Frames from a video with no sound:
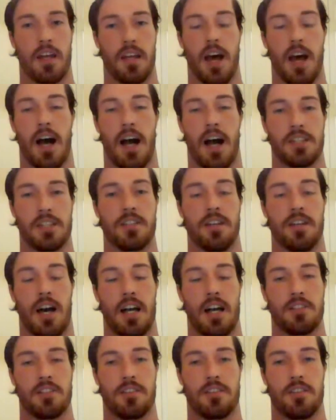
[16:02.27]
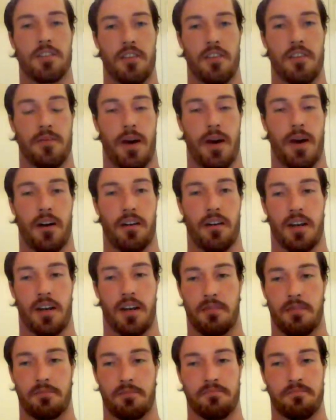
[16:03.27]
Yeah, I actually I actually sought them out.
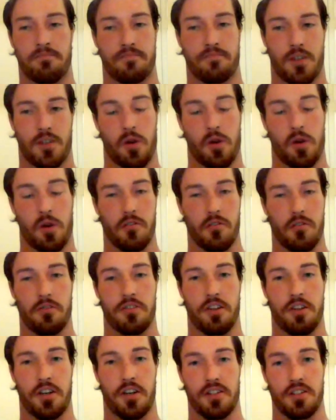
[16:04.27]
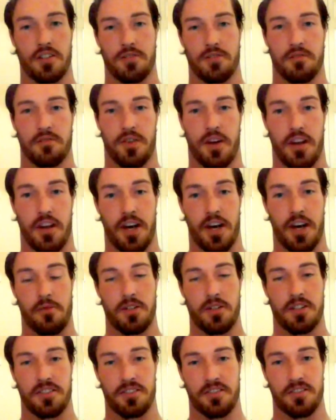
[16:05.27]
Um, quick Google search, found out
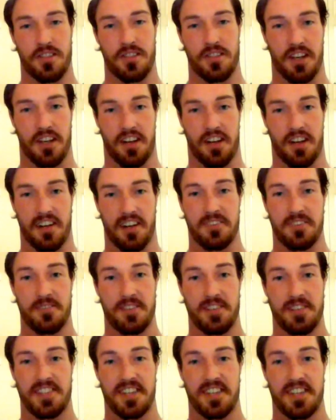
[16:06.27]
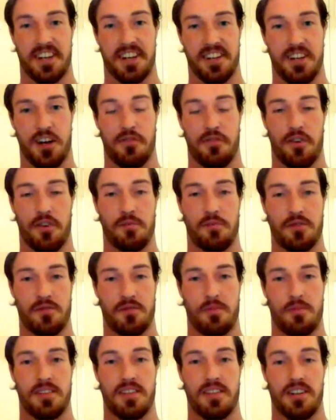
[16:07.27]
which which uh, law firm was
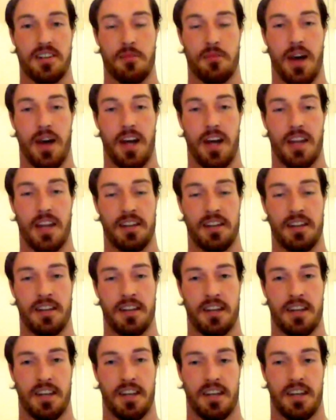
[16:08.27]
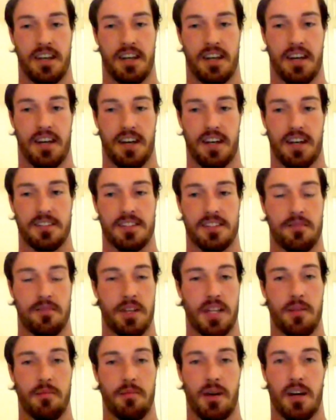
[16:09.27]
representing O'Bannon, uh, sent
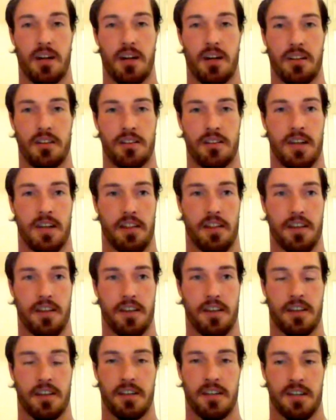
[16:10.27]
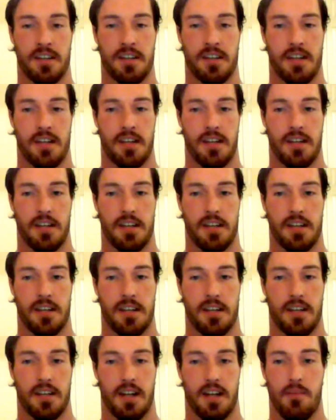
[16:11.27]
him an email, and I think
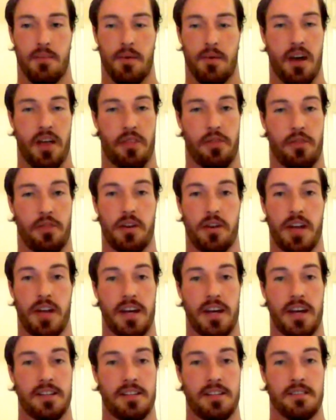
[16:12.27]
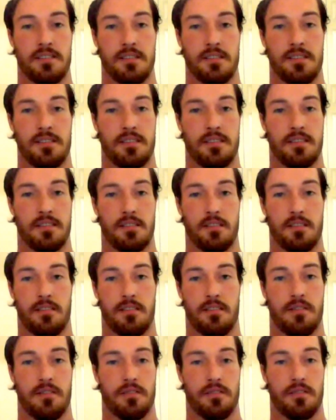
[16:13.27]
I maybe had three days
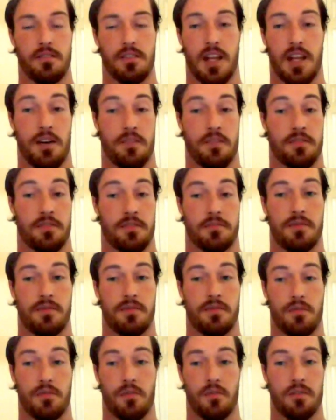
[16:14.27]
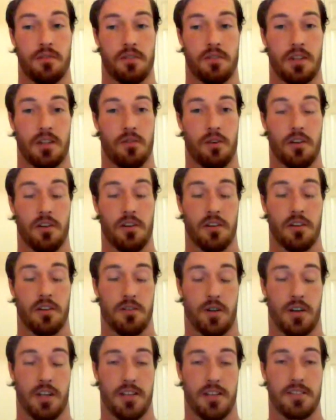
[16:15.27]
left before in order to
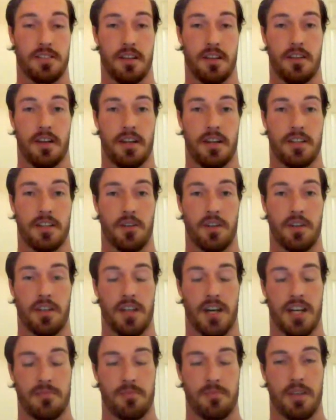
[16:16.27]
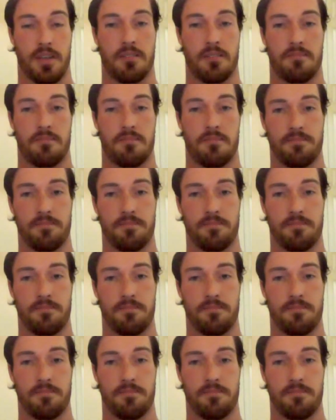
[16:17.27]
join it. So I joined it last minute.